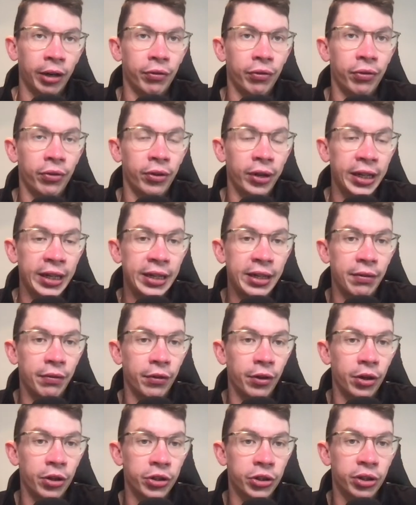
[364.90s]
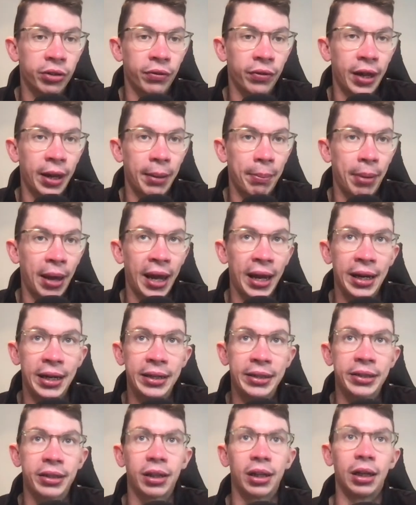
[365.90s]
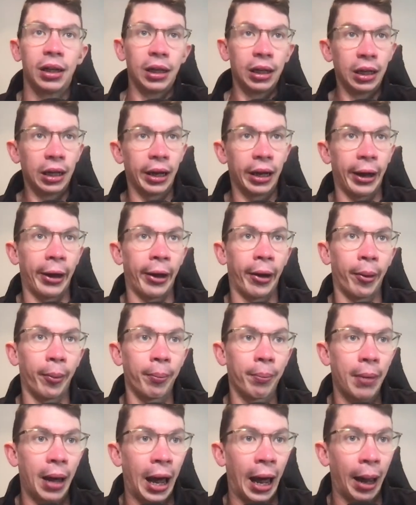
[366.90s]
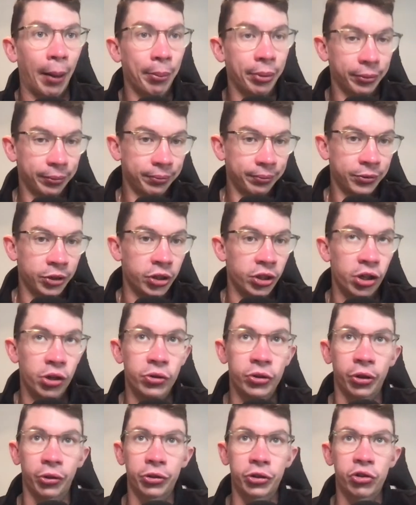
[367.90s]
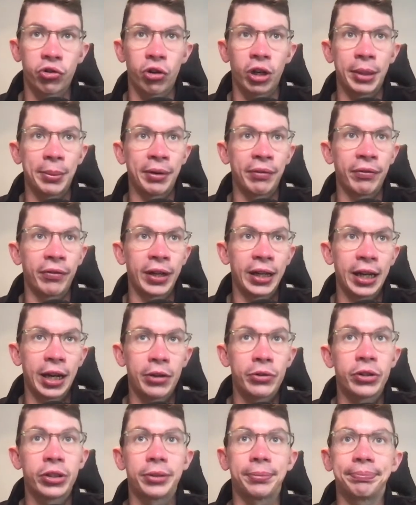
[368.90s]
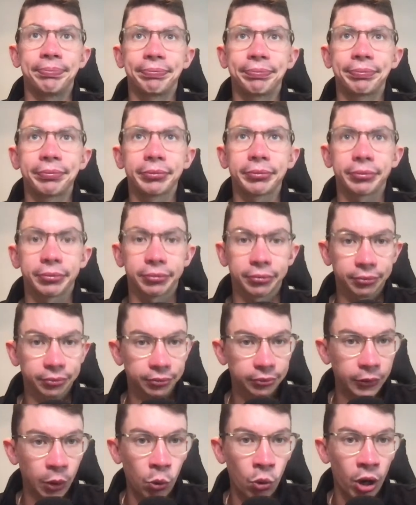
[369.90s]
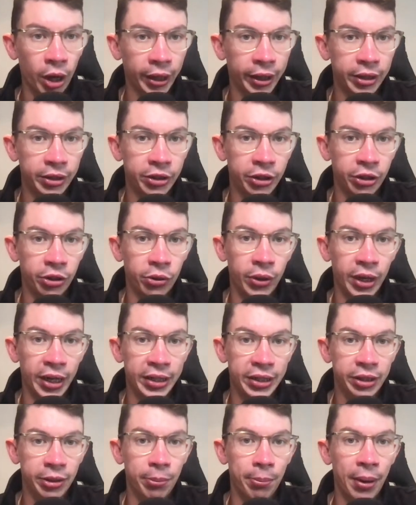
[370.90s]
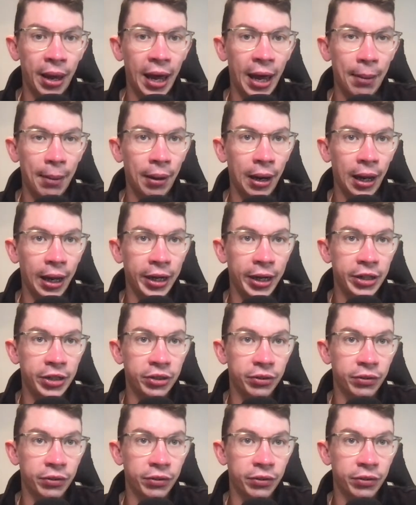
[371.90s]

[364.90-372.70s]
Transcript: a free version of their paid app to use on stream and videos. And what I can do is compare players